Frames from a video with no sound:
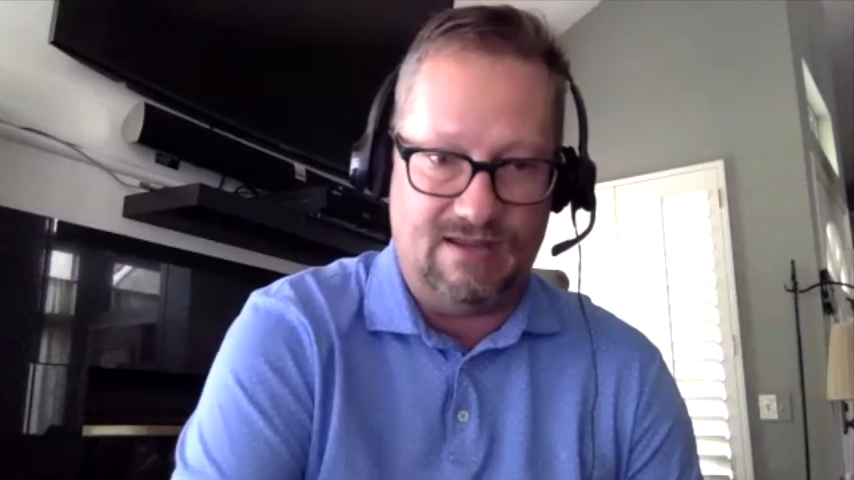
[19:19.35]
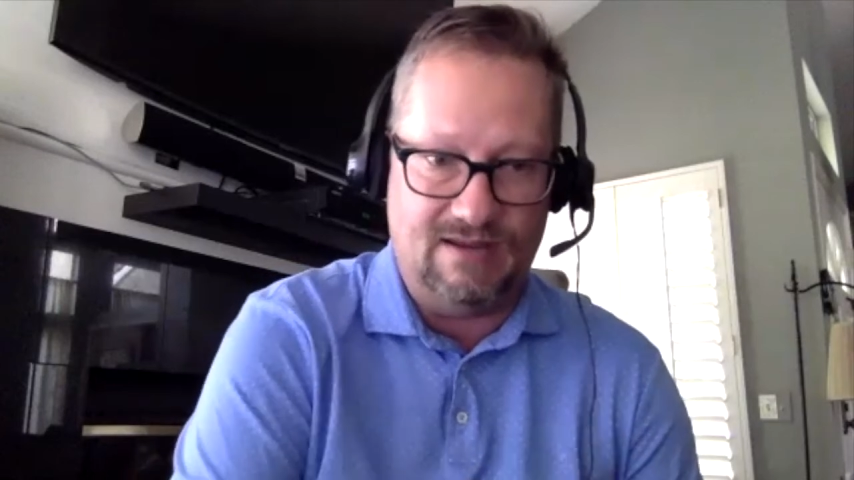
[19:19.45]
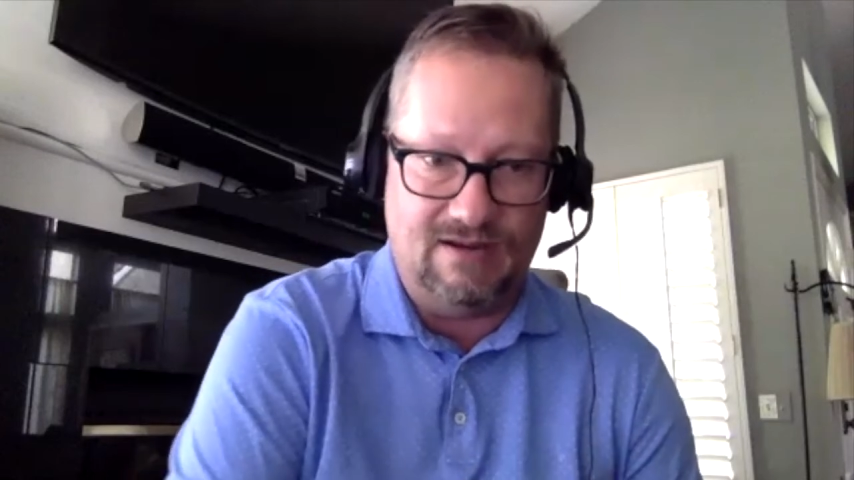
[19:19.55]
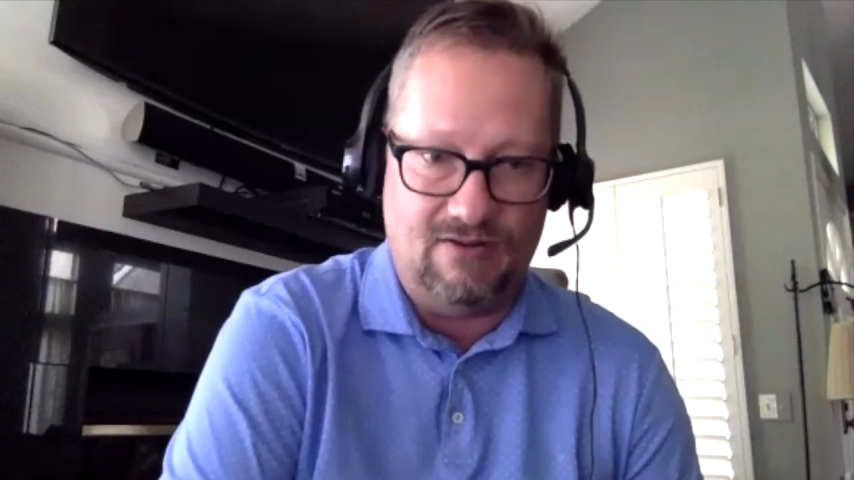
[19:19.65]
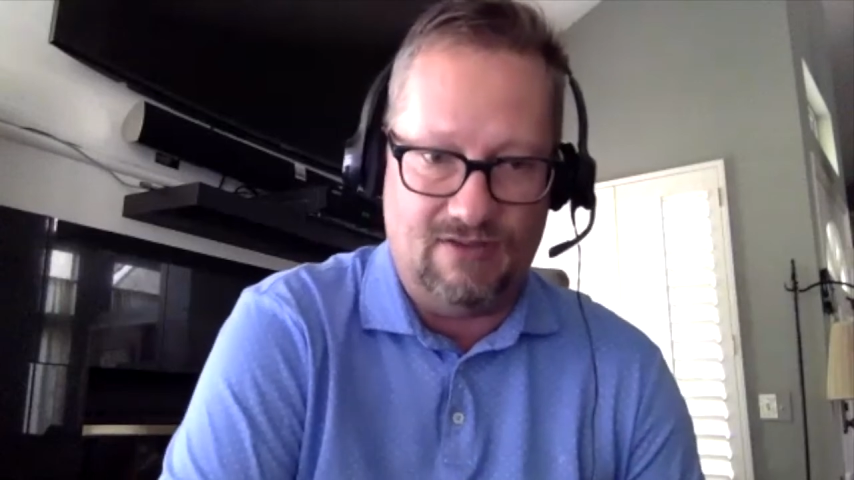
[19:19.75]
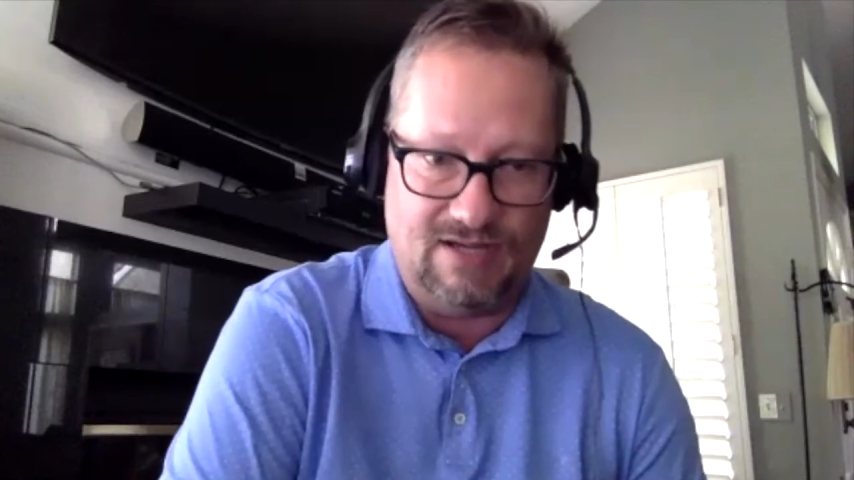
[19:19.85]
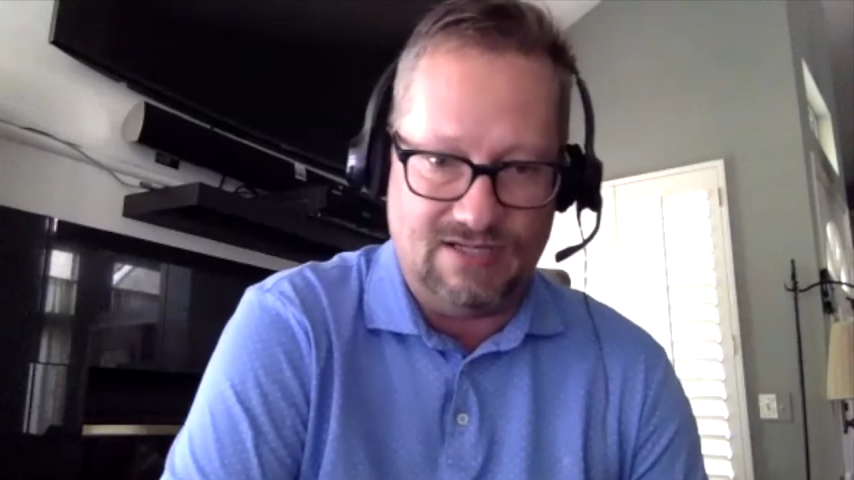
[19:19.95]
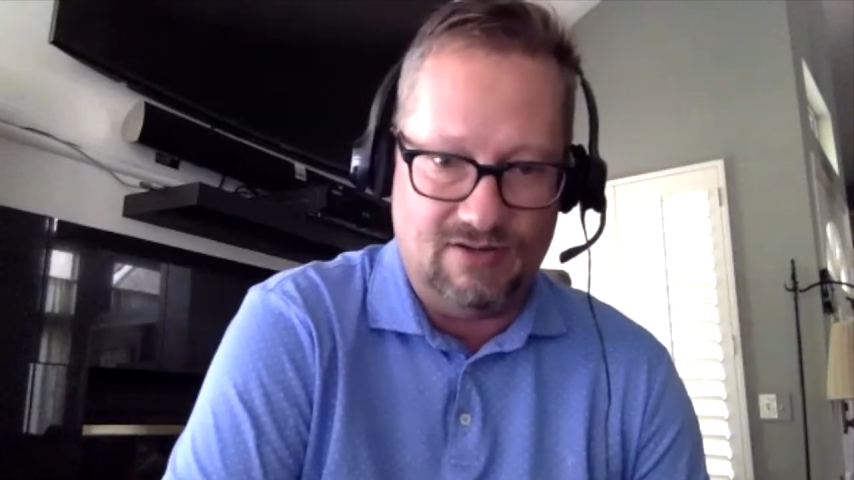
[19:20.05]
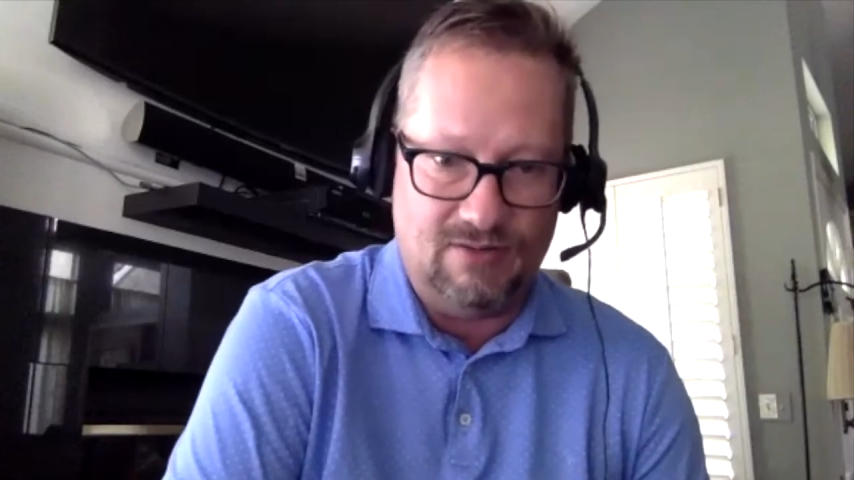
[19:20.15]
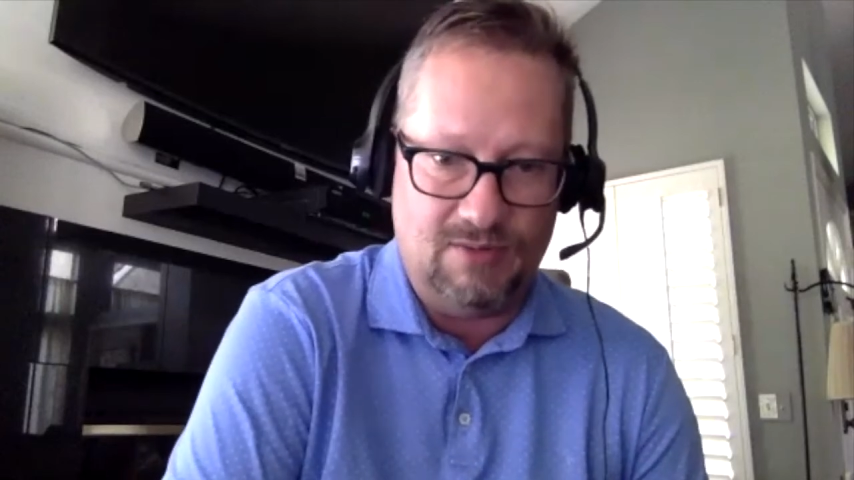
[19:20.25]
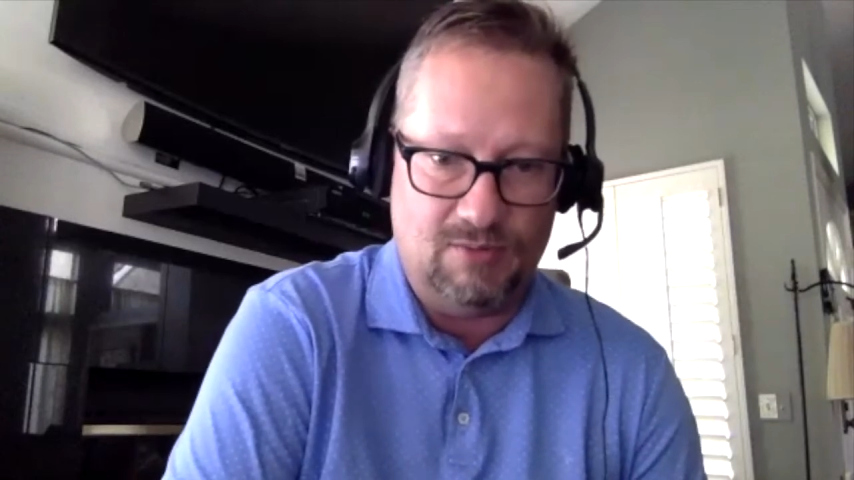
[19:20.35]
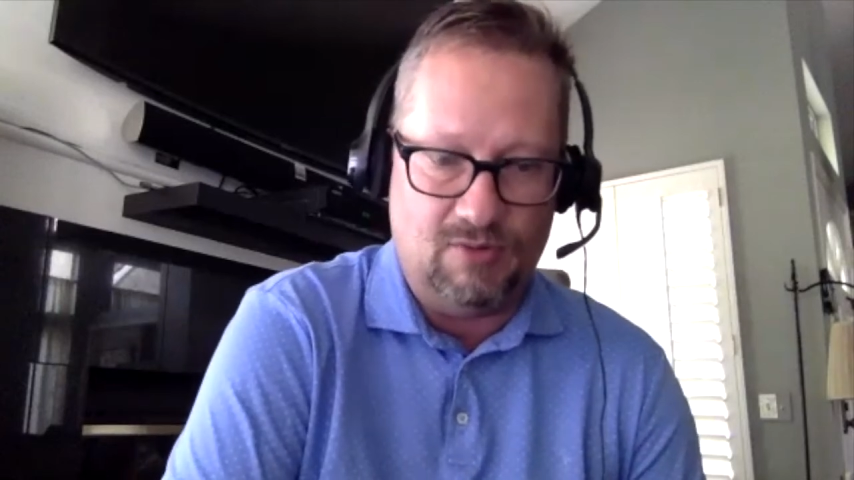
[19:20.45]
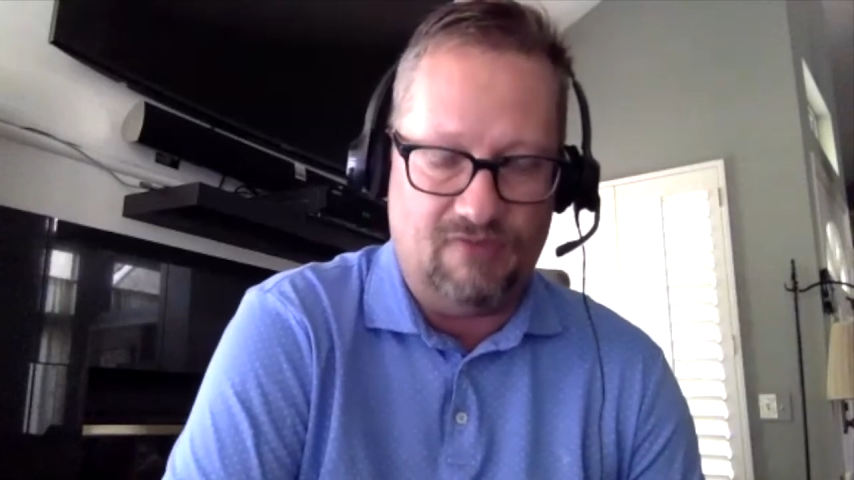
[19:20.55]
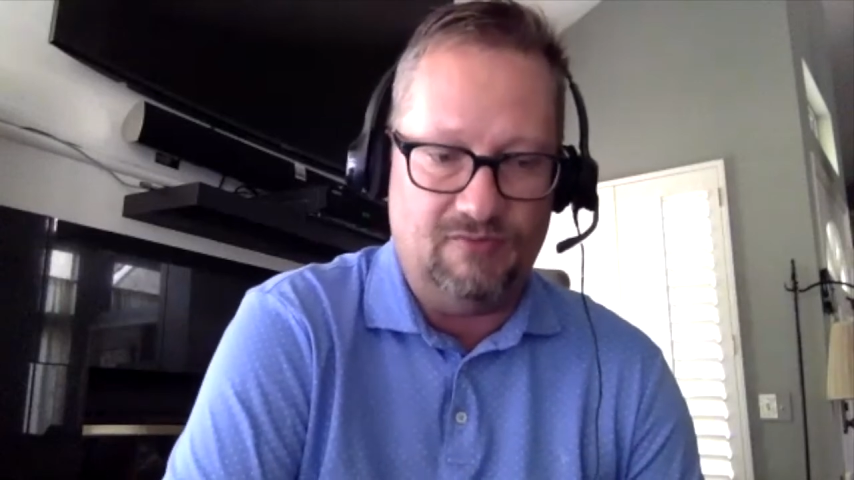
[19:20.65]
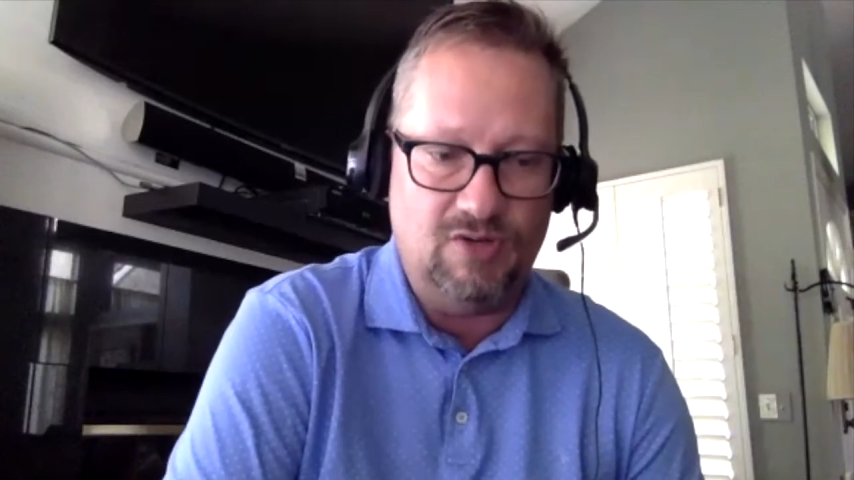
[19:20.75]
you know, I'd like to hear a little bit more
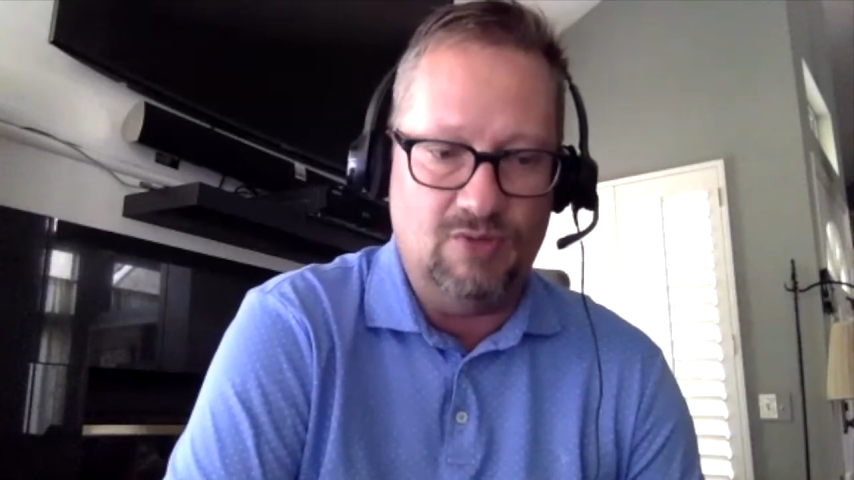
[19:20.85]
from you,